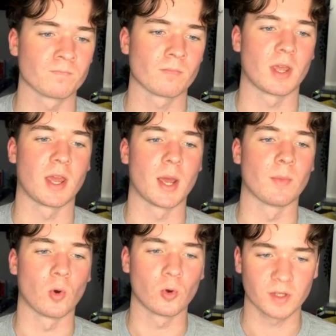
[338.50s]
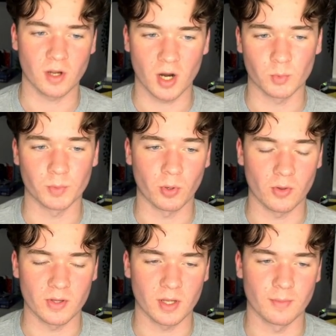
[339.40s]
Odegaard would
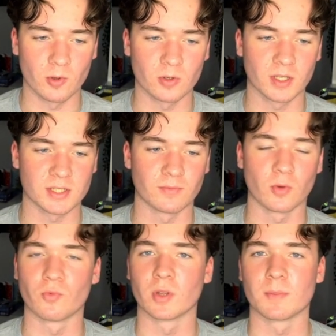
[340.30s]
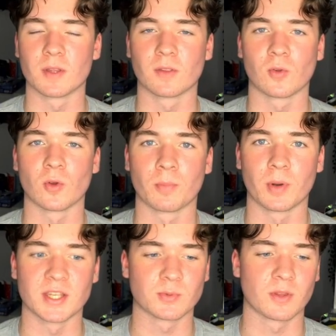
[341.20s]
probably come out because I've not really been too
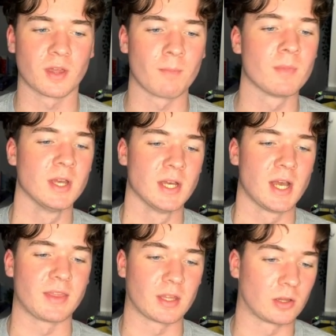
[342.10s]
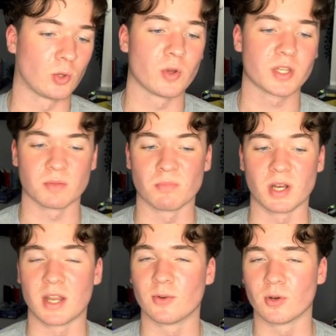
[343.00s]
impressed with him. And then Lewis and
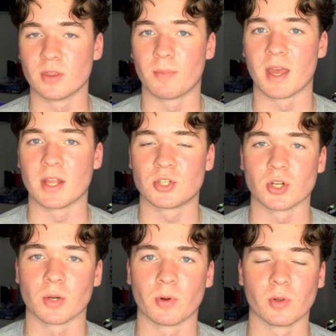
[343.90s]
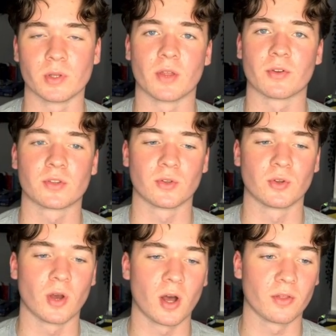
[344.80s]
Moreno on the bench are probably the other
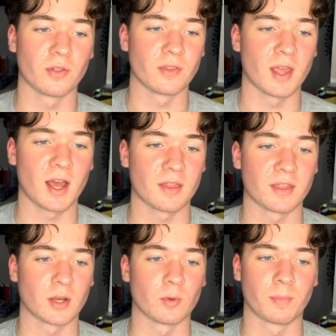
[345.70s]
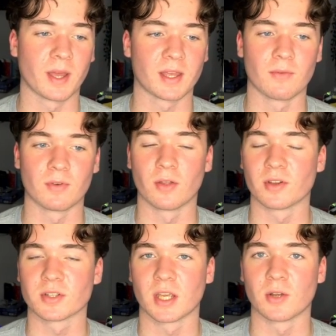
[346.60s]
2. Other than that, I think I would pick every
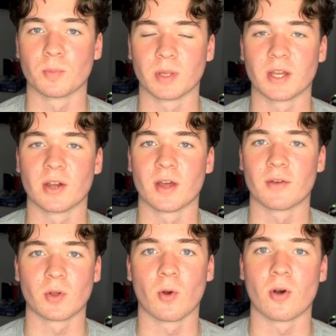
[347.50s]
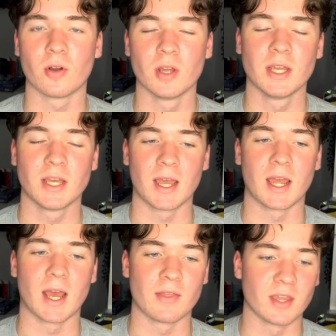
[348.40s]
other single player that I've got
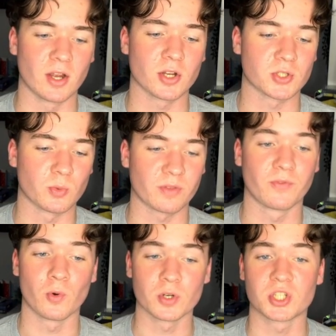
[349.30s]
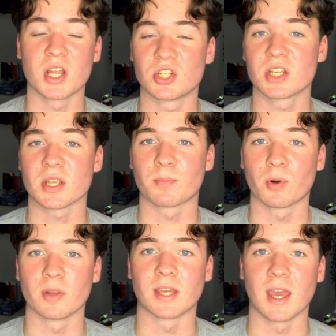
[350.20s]
in there. So with 4 changes, I
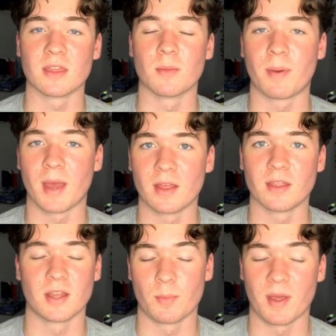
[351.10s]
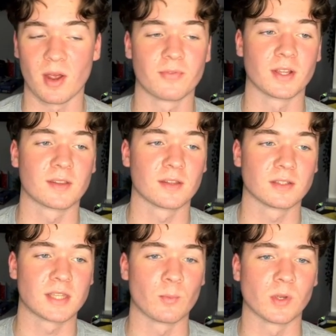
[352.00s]
probably get the
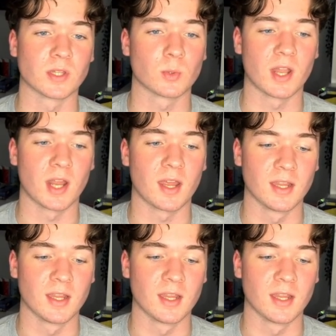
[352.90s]
perfect Game Week 20